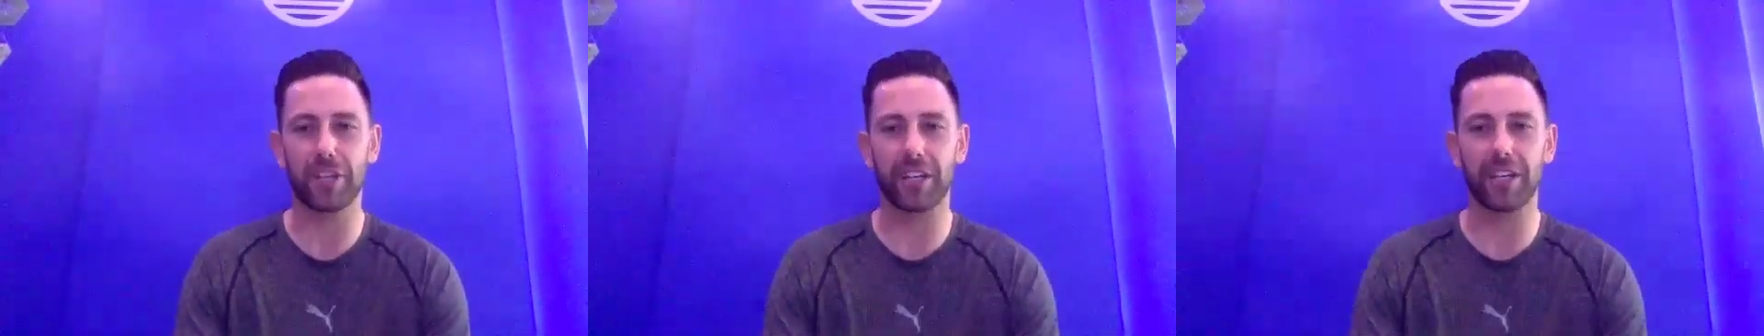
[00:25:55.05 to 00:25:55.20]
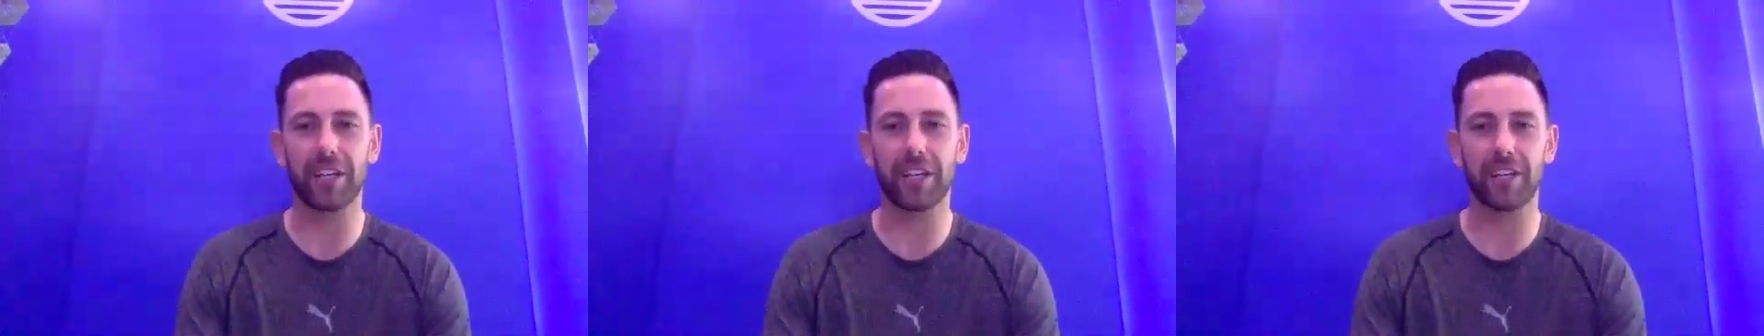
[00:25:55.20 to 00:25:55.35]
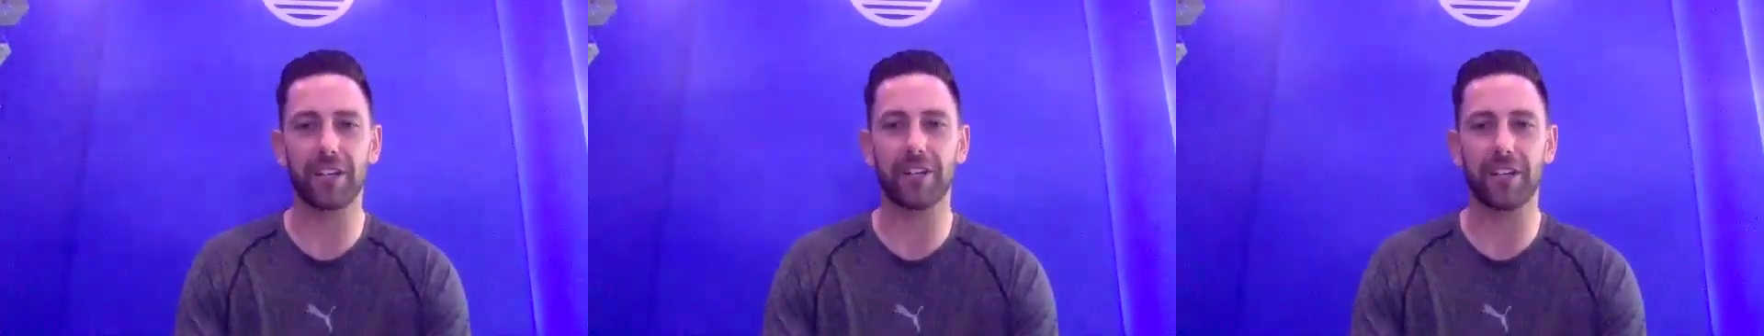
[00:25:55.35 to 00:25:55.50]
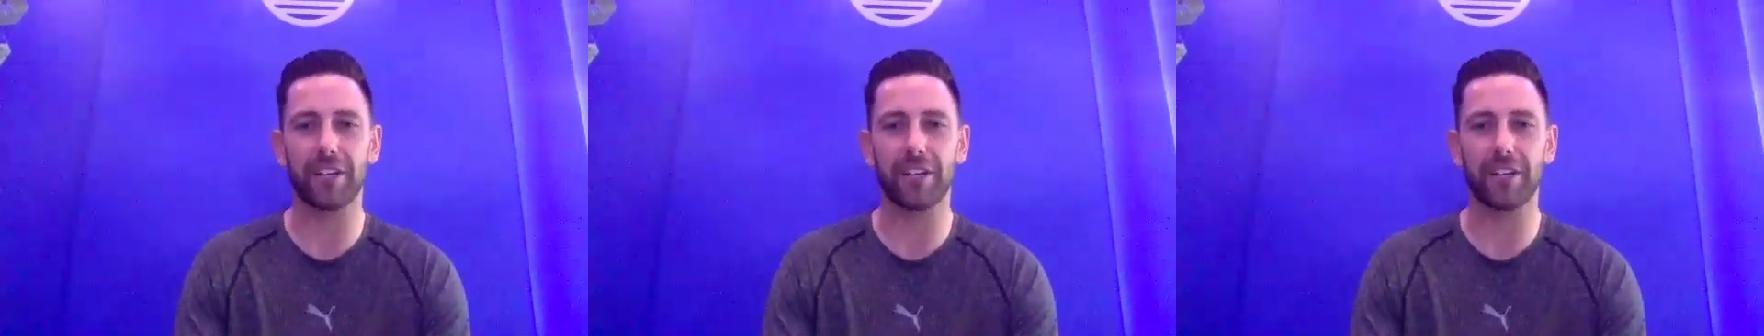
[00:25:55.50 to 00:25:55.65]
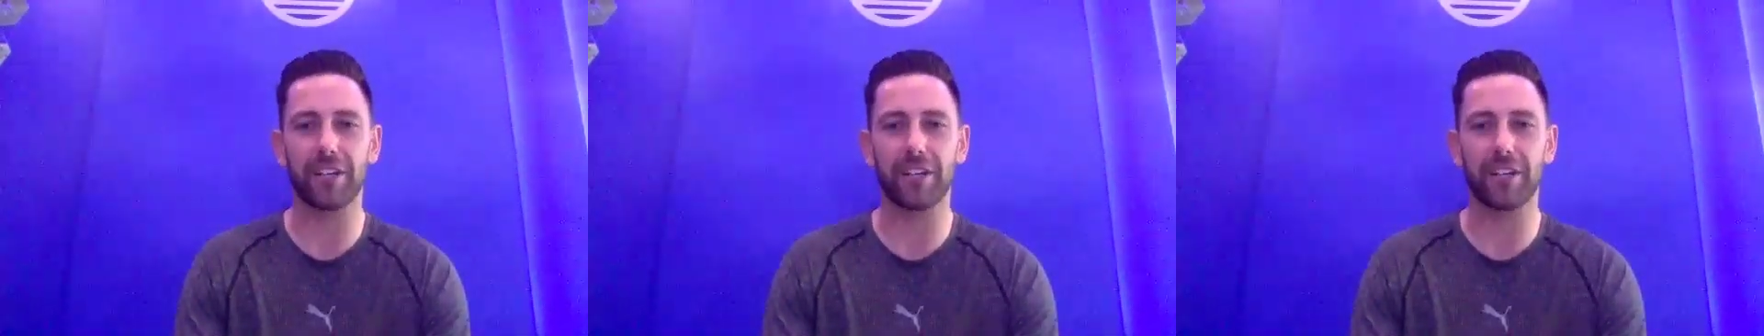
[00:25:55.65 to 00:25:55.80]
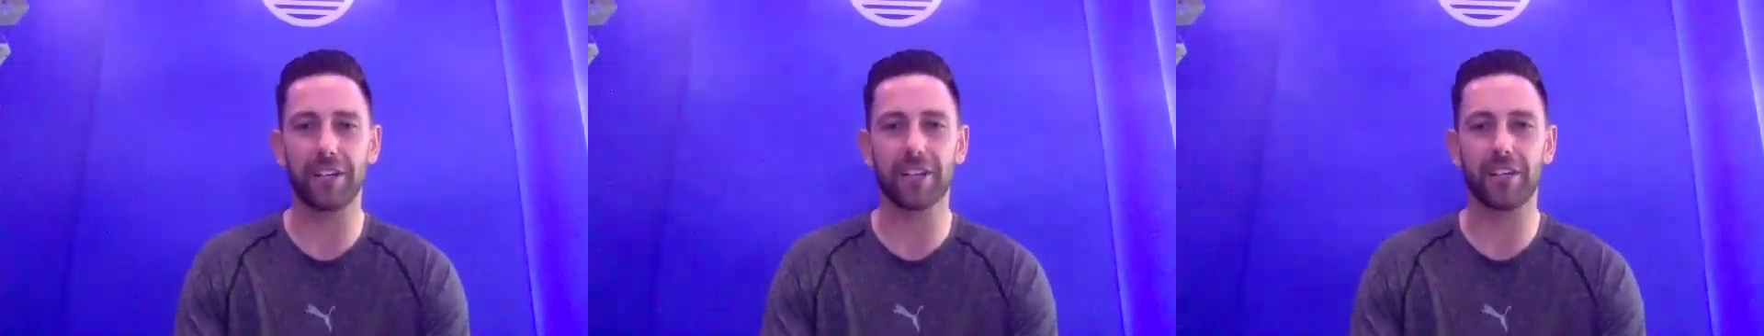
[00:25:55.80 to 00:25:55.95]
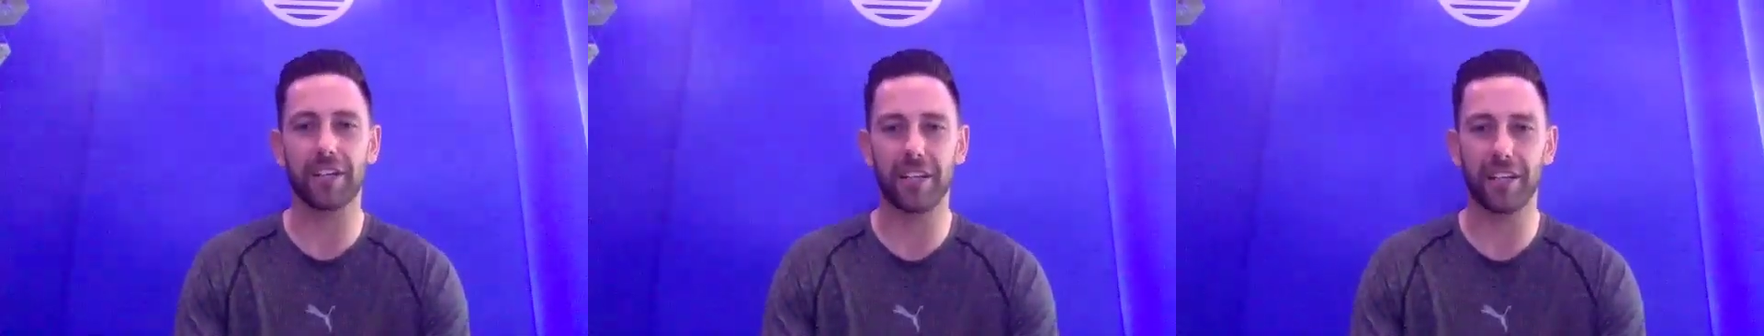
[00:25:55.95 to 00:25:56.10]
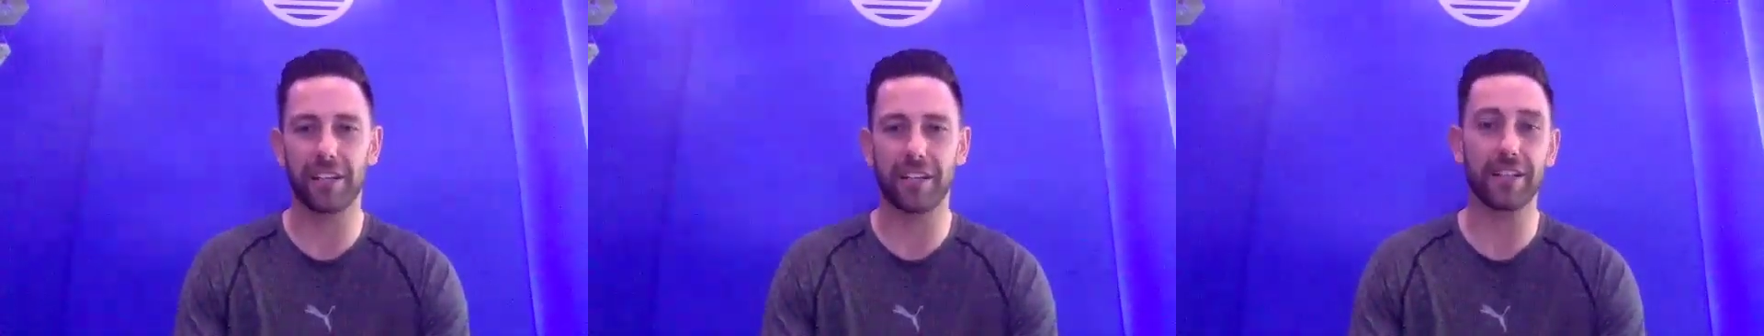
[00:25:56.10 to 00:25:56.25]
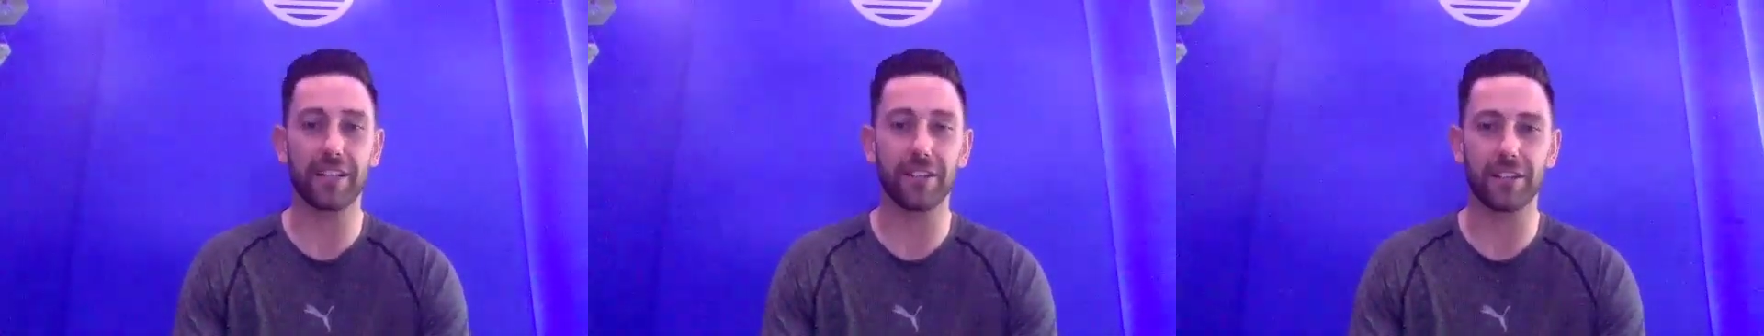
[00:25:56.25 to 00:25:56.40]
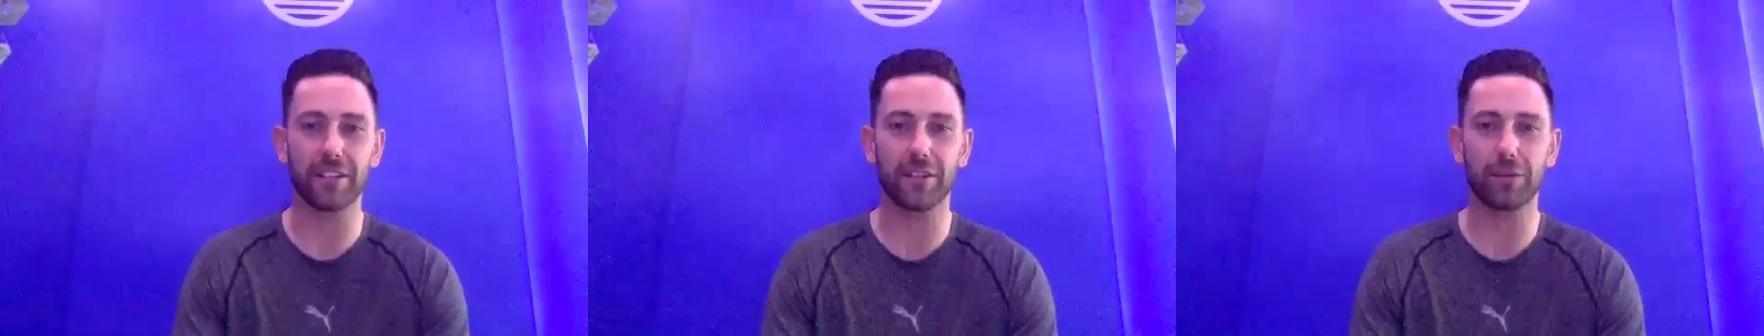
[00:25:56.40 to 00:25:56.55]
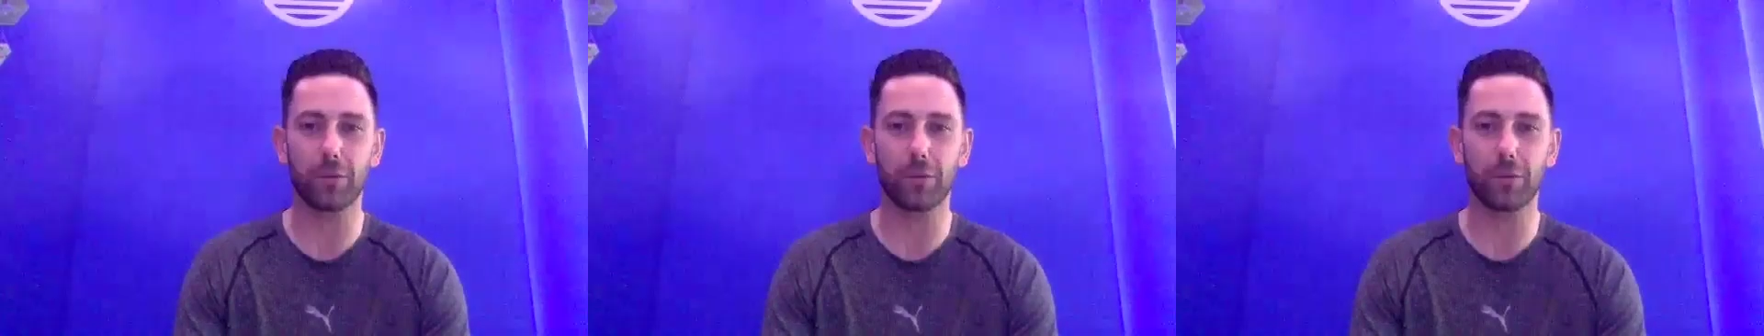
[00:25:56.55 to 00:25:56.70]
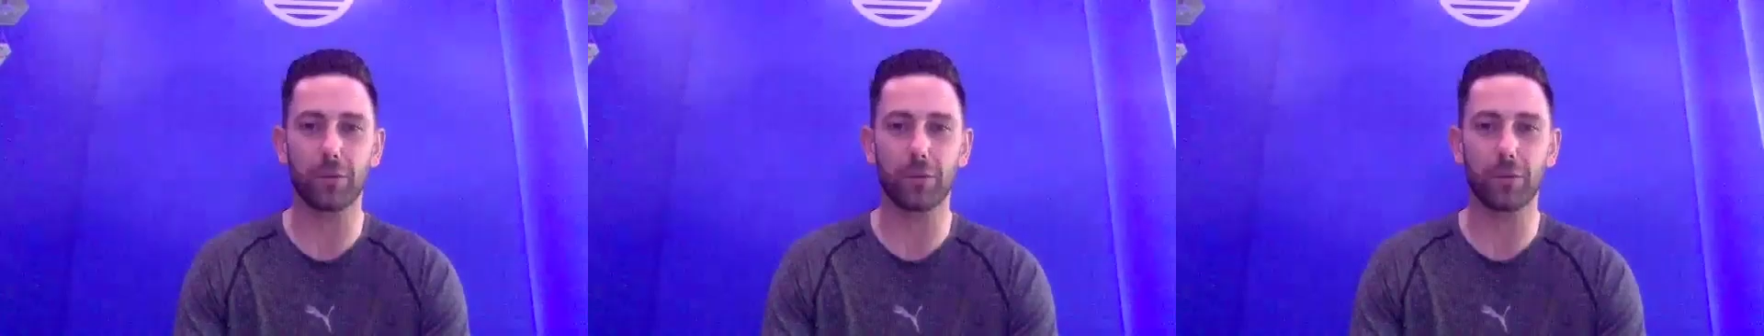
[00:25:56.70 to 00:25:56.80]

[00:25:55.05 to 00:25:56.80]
here in India,